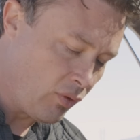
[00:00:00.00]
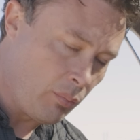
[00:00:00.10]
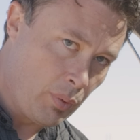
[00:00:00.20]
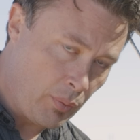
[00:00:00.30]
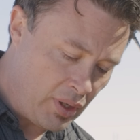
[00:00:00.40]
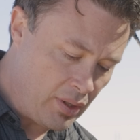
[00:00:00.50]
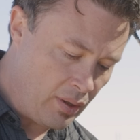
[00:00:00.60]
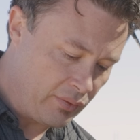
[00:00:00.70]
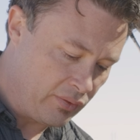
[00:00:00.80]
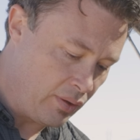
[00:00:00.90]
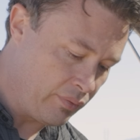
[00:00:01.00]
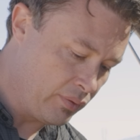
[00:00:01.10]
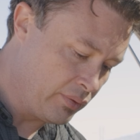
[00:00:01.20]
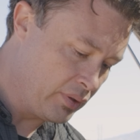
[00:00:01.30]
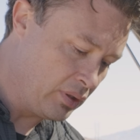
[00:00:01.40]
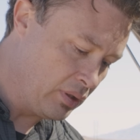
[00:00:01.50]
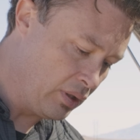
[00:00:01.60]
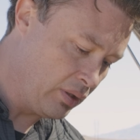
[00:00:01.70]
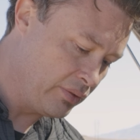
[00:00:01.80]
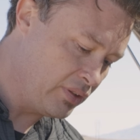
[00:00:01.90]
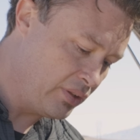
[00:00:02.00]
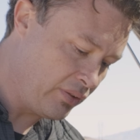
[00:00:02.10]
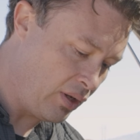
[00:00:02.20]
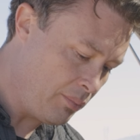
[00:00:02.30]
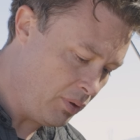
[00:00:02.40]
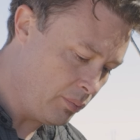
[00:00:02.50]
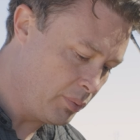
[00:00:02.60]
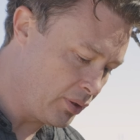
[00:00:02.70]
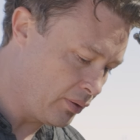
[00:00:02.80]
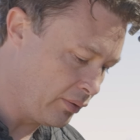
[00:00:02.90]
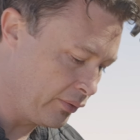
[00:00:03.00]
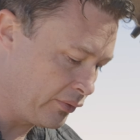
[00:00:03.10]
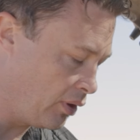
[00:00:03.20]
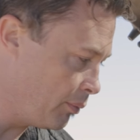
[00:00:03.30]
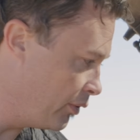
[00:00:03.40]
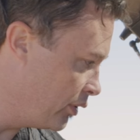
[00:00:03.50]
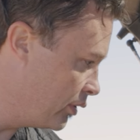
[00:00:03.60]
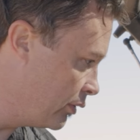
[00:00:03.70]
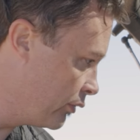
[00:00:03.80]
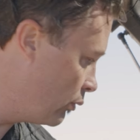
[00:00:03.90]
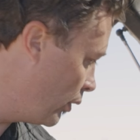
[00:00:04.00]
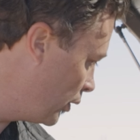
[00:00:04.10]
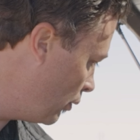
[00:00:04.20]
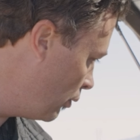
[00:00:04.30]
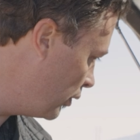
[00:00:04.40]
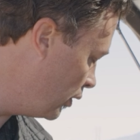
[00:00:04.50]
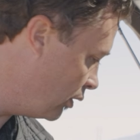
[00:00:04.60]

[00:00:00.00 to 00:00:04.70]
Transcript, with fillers: but right now it's definitely tea time because camera lady is quite cold